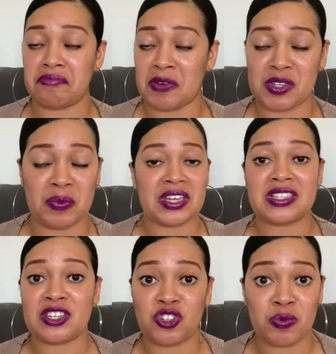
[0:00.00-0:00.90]
some
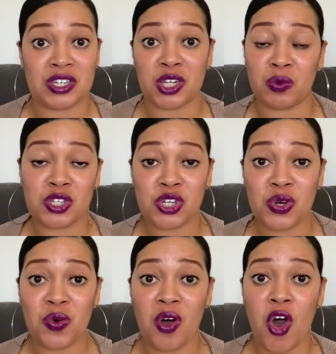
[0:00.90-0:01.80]
things you've been dealing with
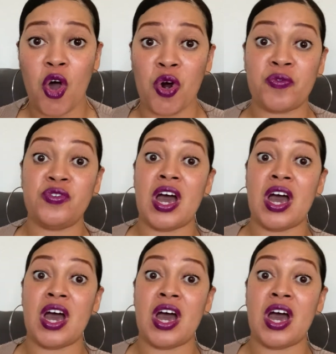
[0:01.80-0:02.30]
too, or if you